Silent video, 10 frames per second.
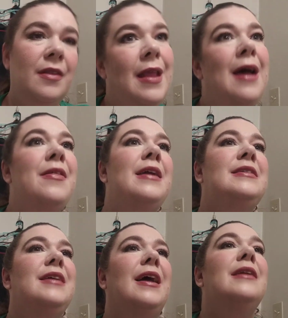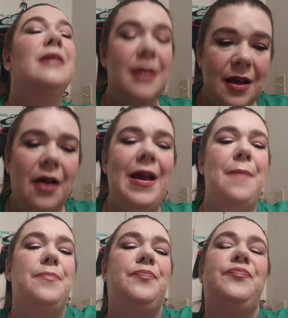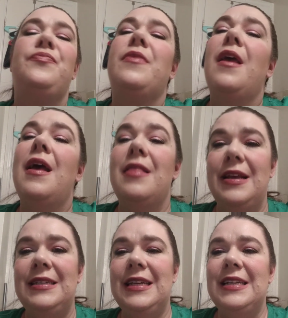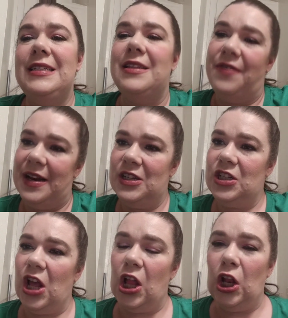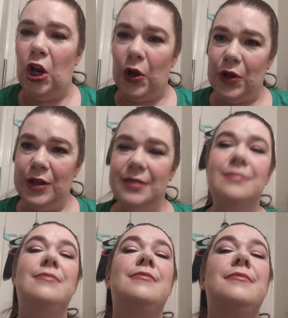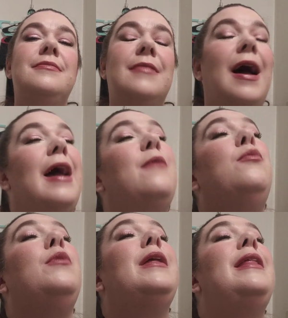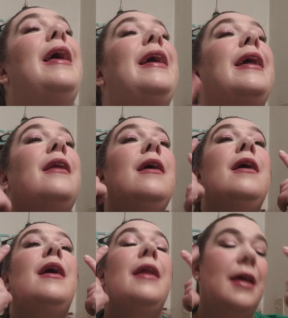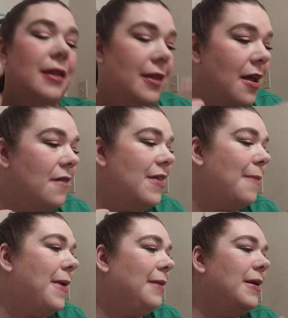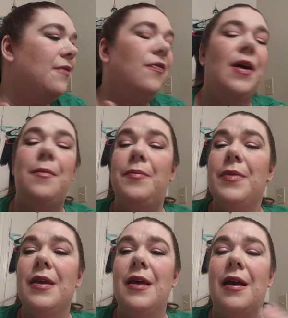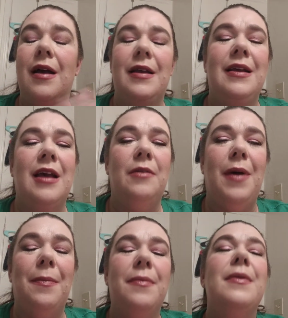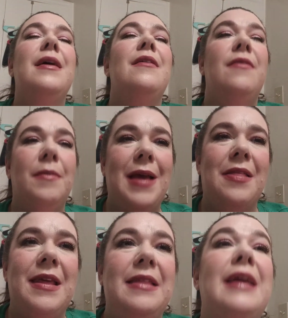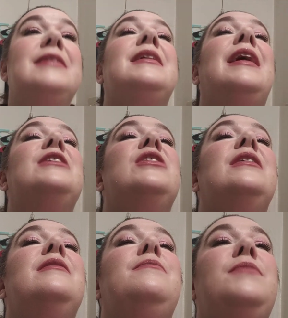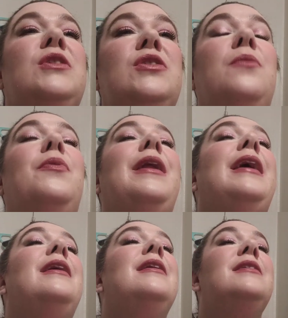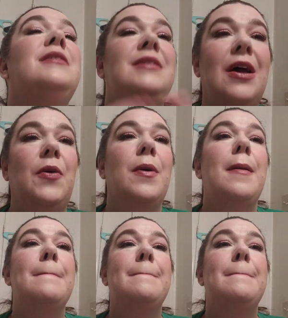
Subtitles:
Now that's done. Okay, this is the finished look. I really like it. I love that pigment from ColourPop, from Kathleen Light's collection. So pretty. So,